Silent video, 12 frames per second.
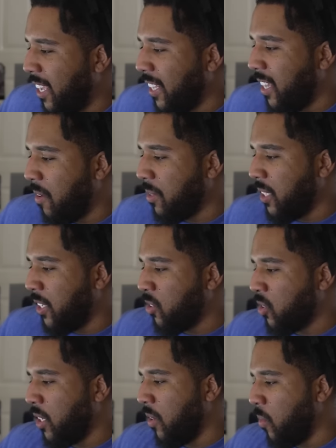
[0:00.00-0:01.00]
think that was
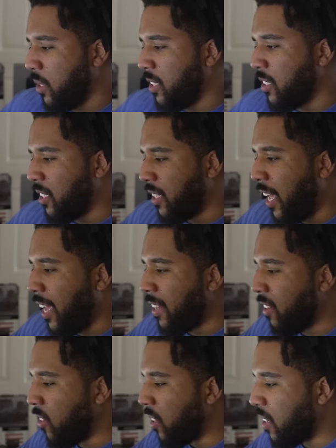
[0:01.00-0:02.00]
interesting was the
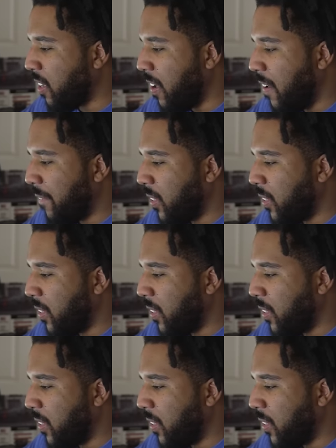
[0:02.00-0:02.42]
sedan look,